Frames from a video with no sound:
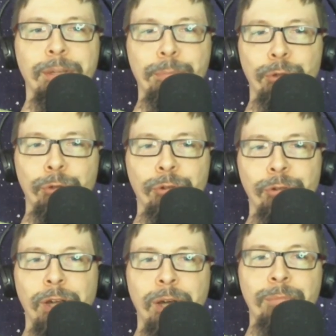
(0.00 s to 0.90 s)
Producer
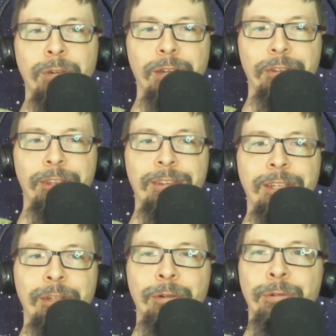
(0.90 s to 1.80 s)
Tom
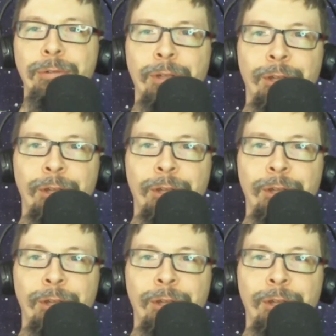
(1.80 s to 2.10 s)
Costantino,